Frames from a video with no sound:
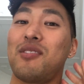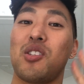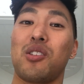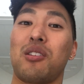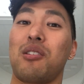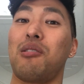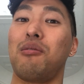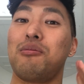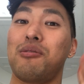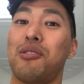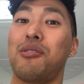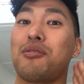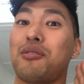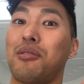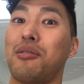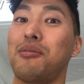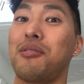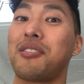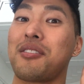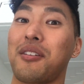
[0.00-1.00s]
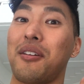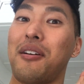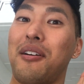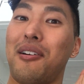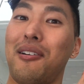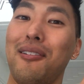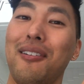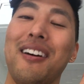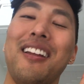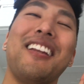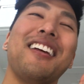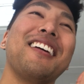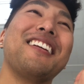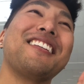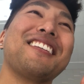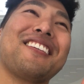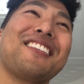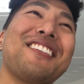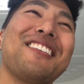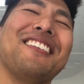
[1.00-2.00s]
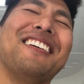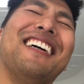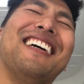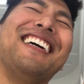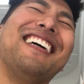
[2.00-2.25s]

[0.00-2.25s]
Just go, just go, just go. And I just,